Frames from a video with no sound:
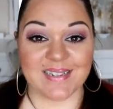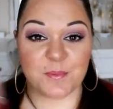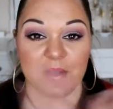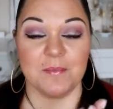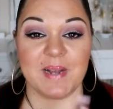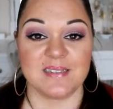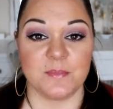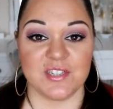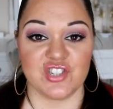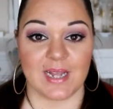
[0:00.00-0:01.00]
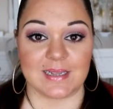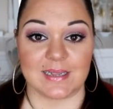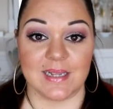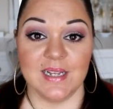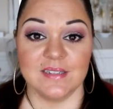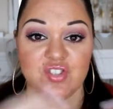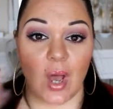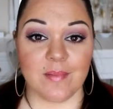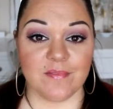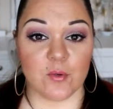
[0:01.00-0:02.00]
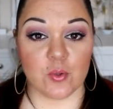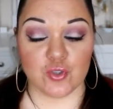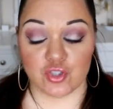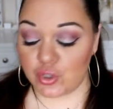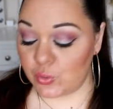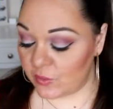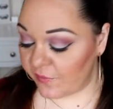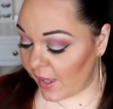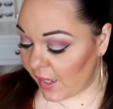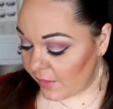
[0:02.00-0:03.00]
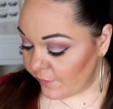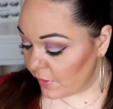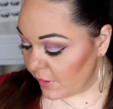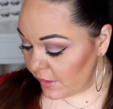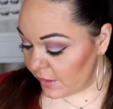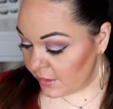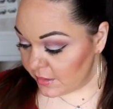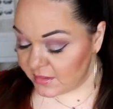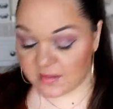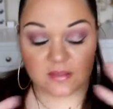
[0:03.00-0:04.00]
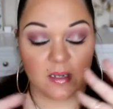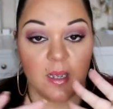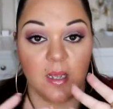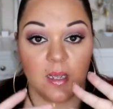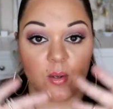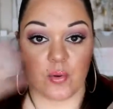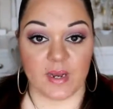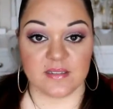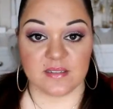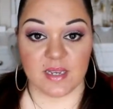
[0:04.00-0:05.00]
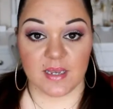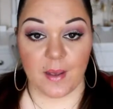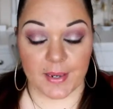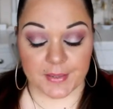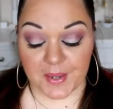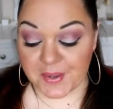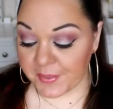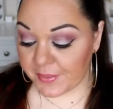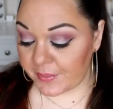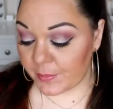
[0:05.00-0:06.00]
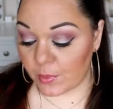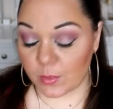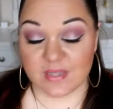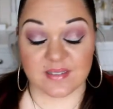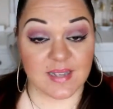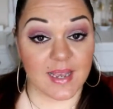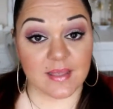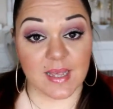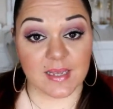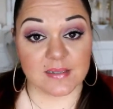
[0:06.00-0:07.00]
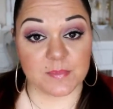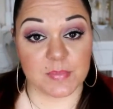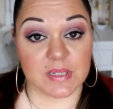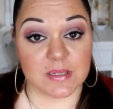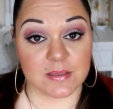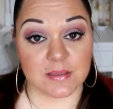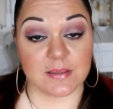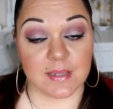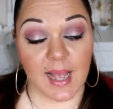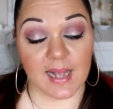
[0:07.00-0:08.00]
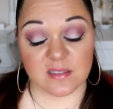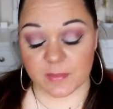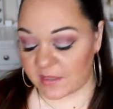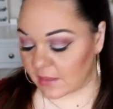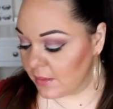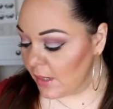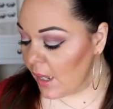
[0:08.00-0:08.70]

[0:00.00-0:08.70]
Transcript: guys, welcome back to my channel. Time for June favourites. Crazy, I know, we always say this, but it has to be done.